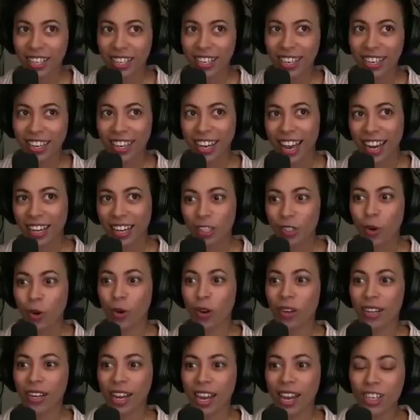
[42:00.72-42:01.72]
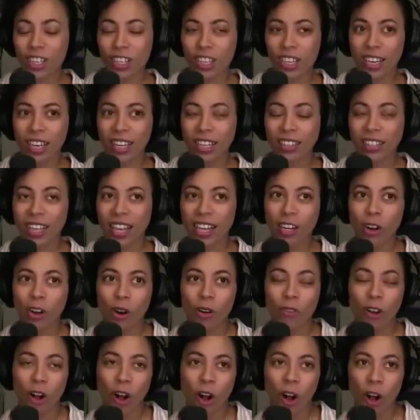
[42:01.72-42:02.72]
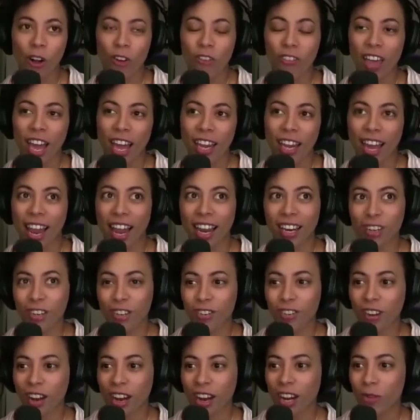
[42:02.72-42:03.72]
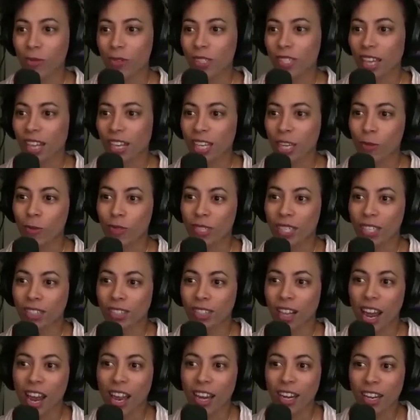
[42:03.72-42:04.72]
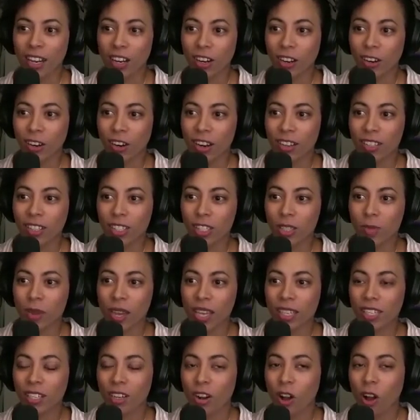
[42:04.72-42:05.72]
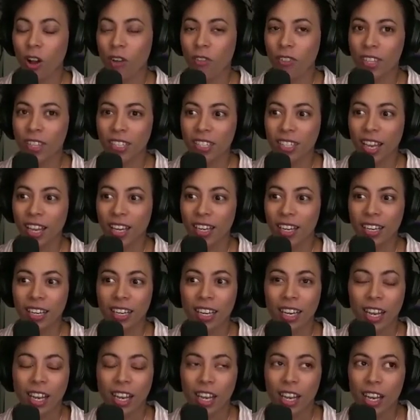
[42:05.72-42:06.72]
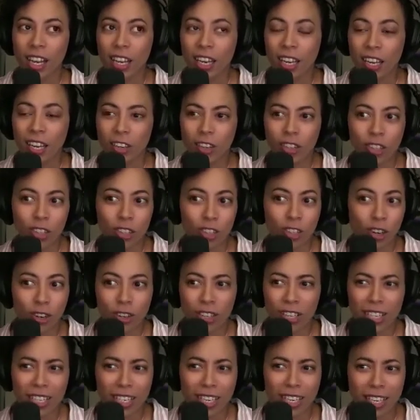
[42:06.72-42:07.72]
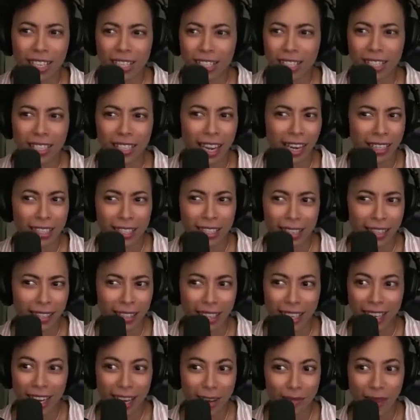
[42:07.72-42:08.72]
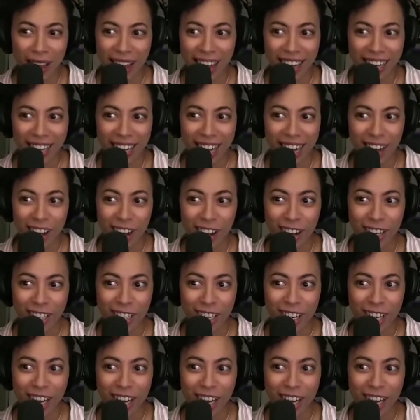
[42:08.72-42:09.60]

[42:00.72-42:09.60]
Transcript: he let go of all of that extra, and it was like he was gliding across a space, and all of a sudden he just turned into this sexy leading man character.